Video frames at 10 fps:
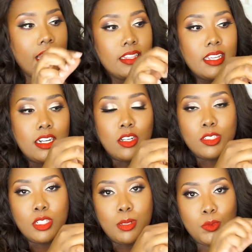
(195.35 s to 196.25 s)
and then it
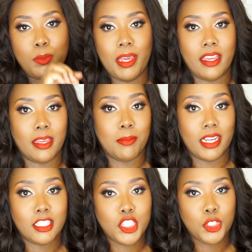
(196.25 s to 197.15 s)
also comes with pink and
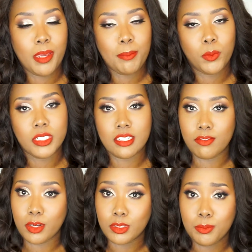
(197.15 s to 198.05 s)
black tissue paper, which I
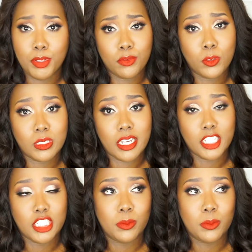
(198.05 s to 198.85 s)
felt was a beautiful touch.